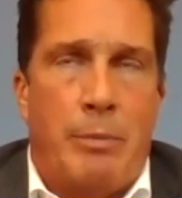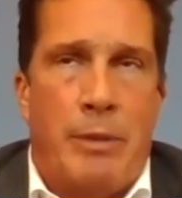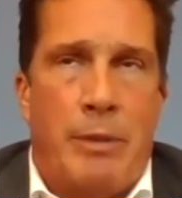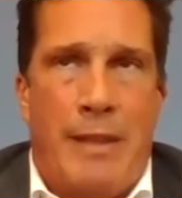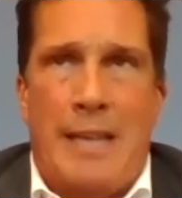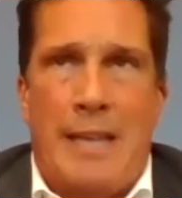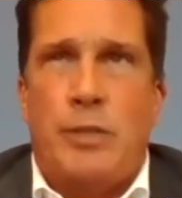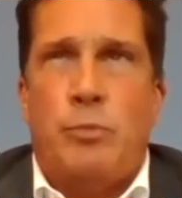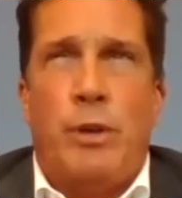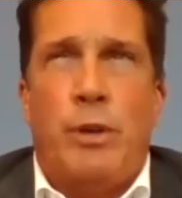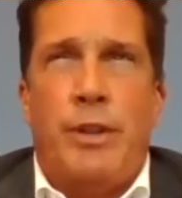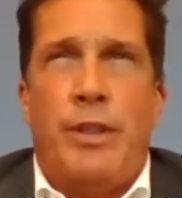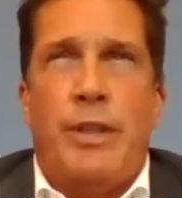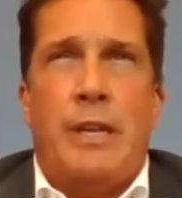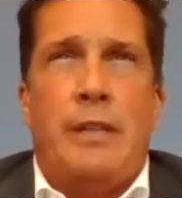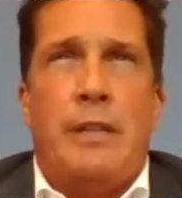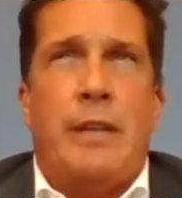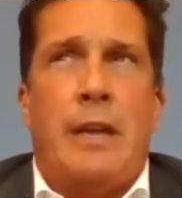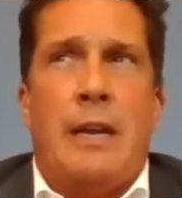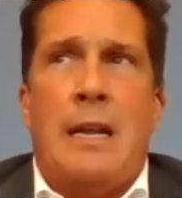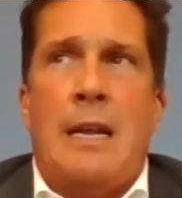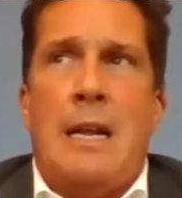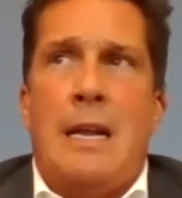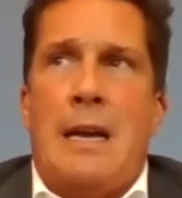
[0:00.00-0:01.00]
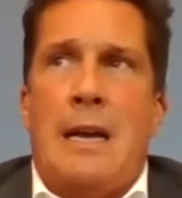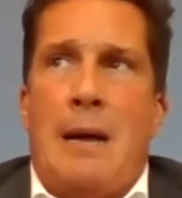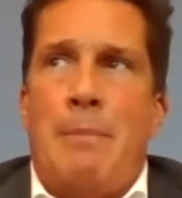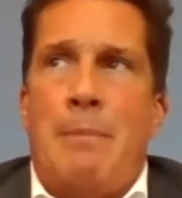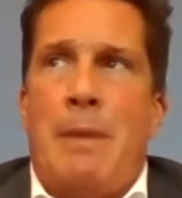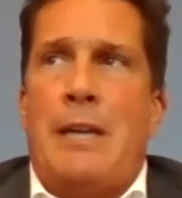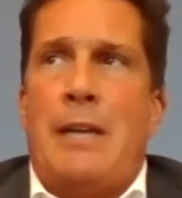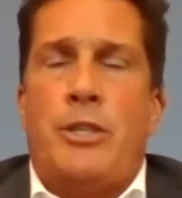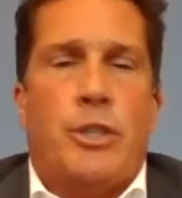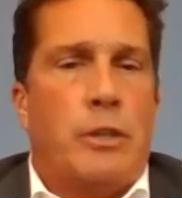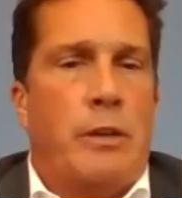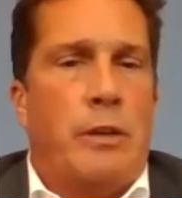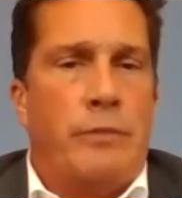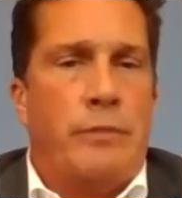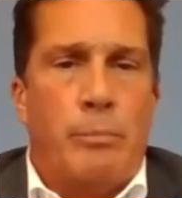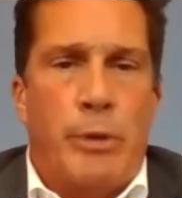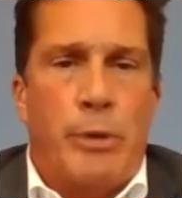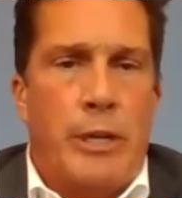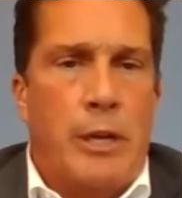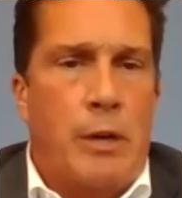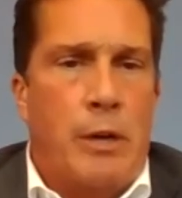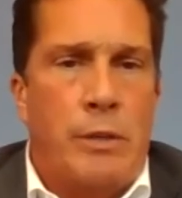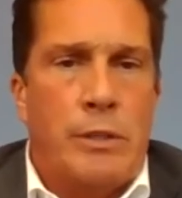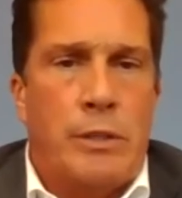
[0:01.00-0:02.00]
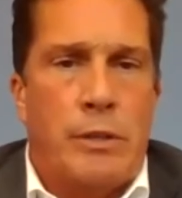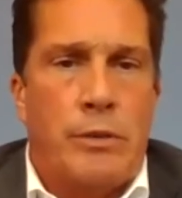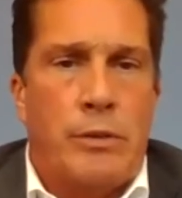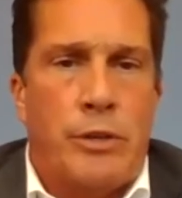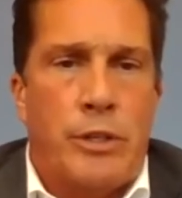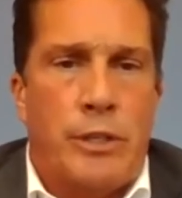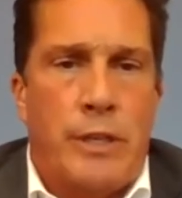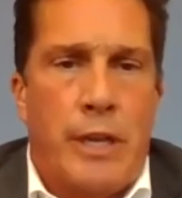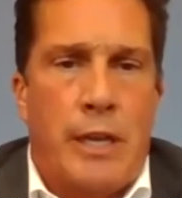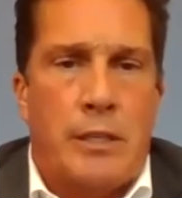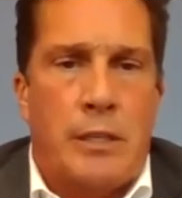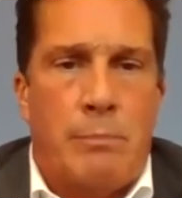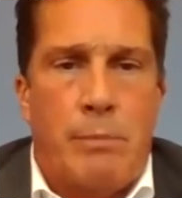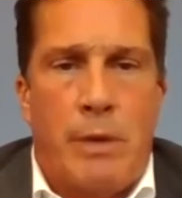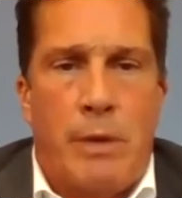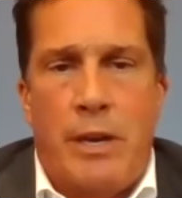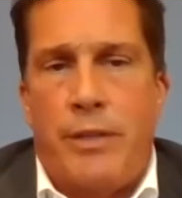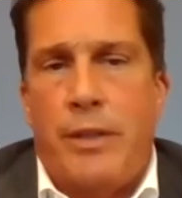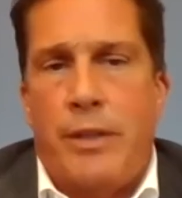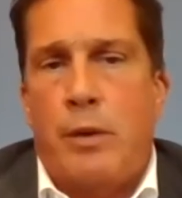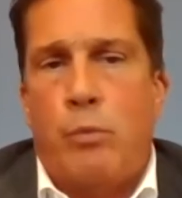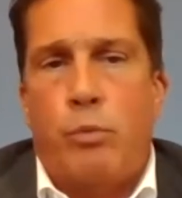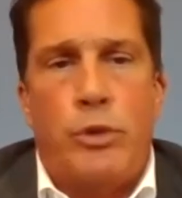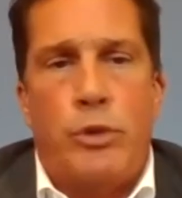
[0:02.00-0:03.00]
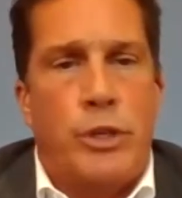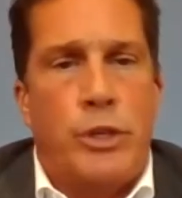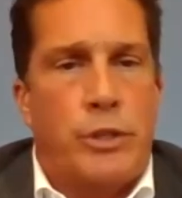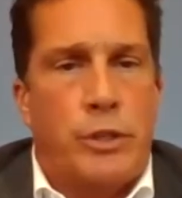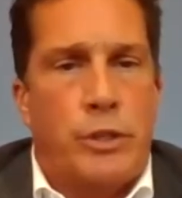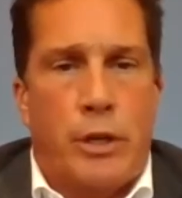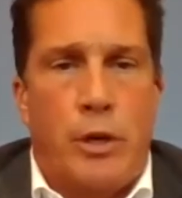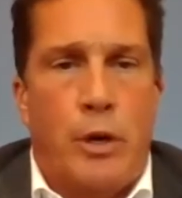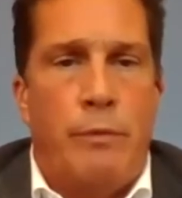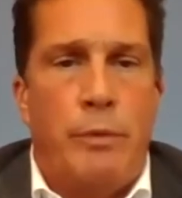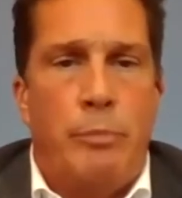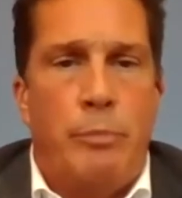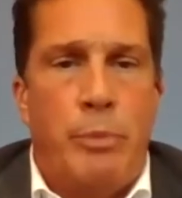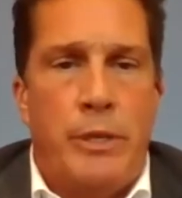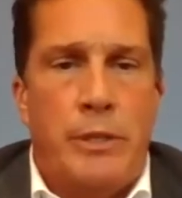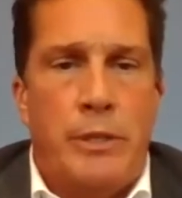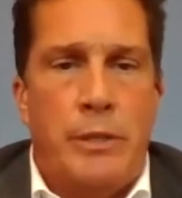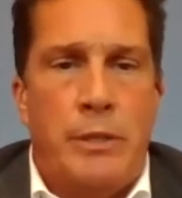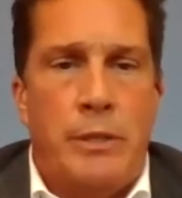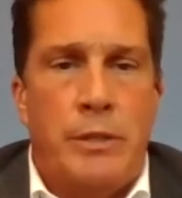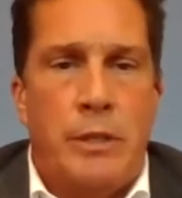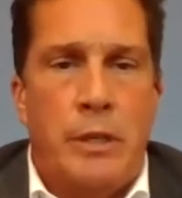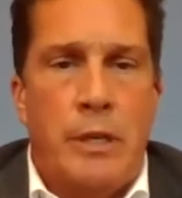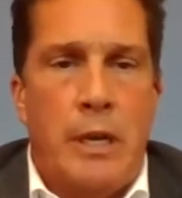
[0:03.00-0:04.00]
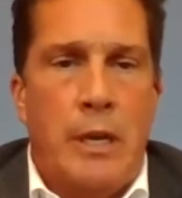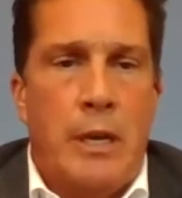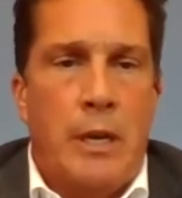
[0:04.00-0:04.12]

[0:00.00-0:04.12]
And that's one thing that I'm not sure everybody always understands. They might think we're just a COVID business.